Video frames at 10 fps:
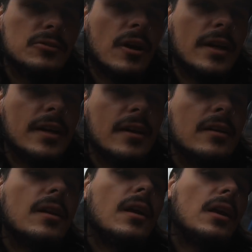these right
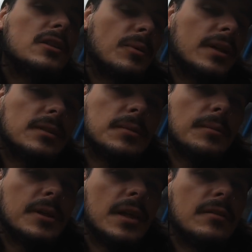now, spray some
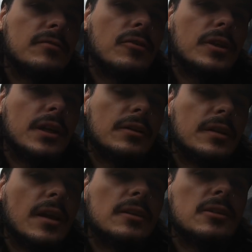WD-40 on
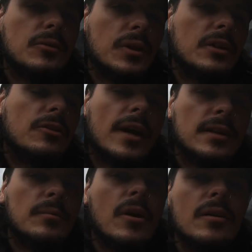the nuts so we can crack them